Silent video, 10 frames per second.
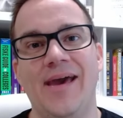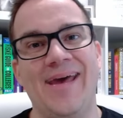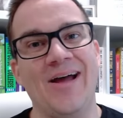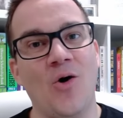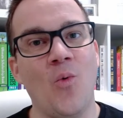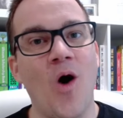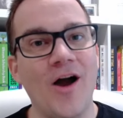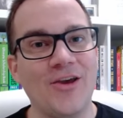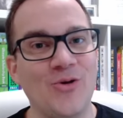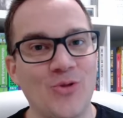and I'll
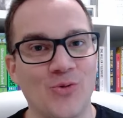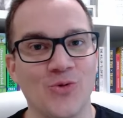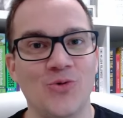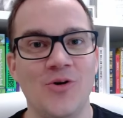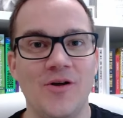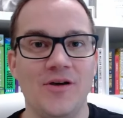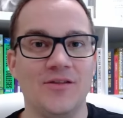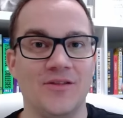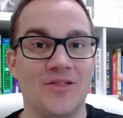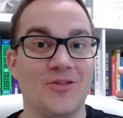walk you through
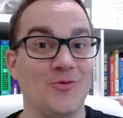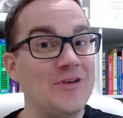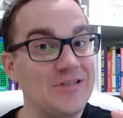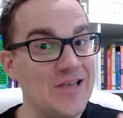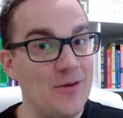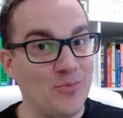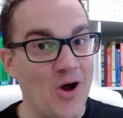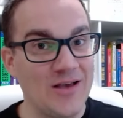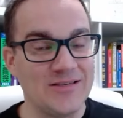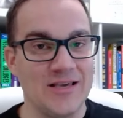the three-step
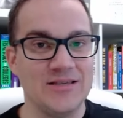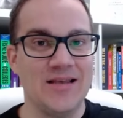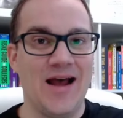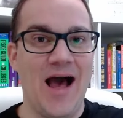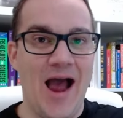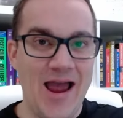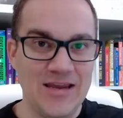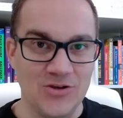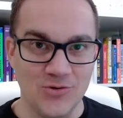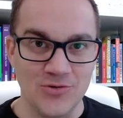process that I
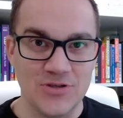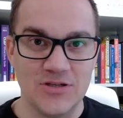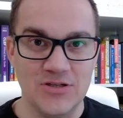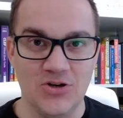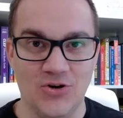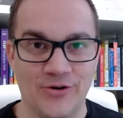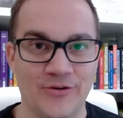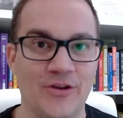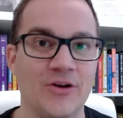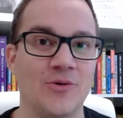used to
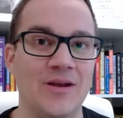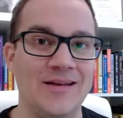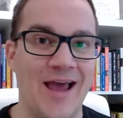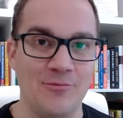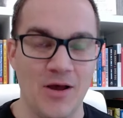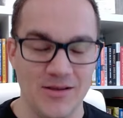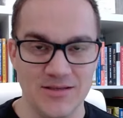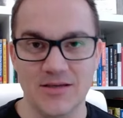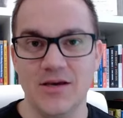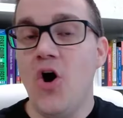earn the degree in 9
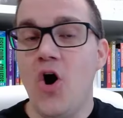months.